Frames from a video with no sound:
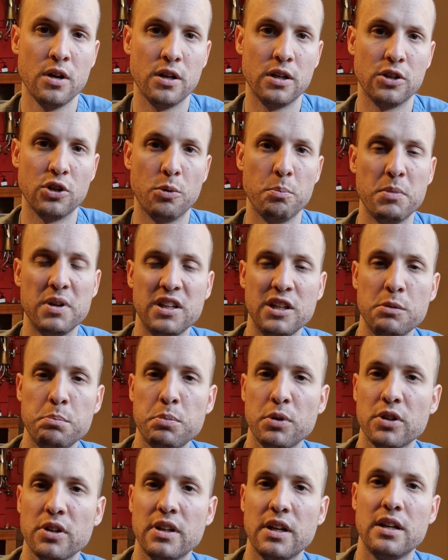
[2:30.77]
you know,
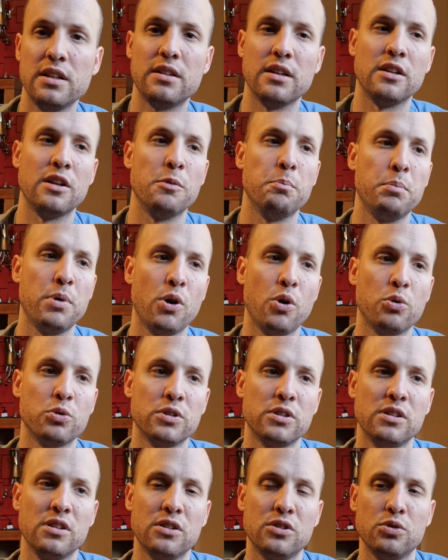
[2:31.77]
manipulate an
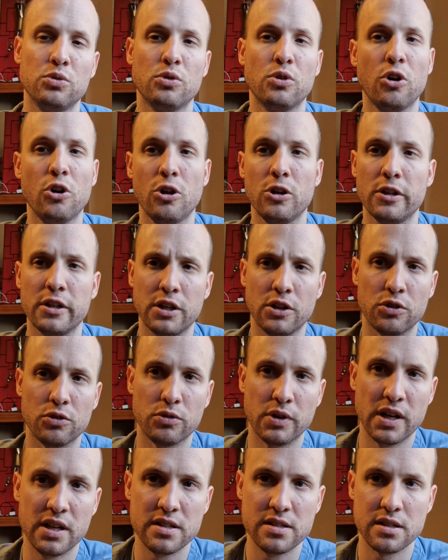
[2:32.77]
opponent into calling or
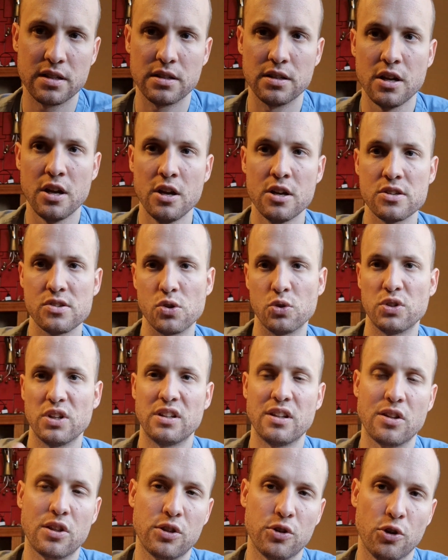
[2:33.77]
raising so
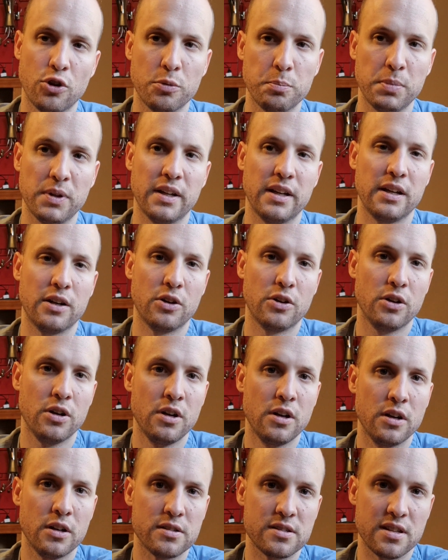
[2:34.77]
that the third player
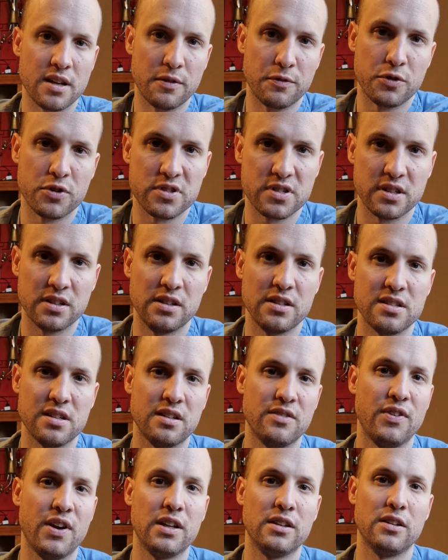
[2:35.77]
suffers a
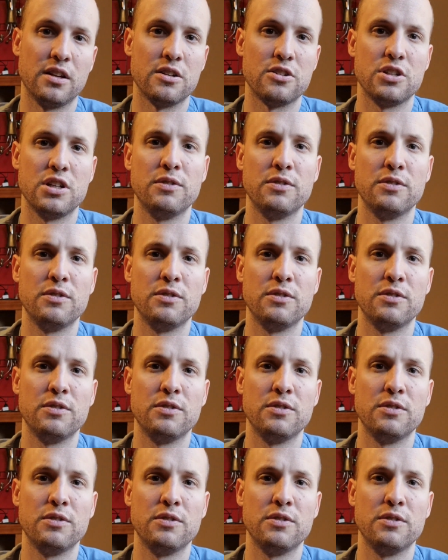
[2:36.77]
disadvantage,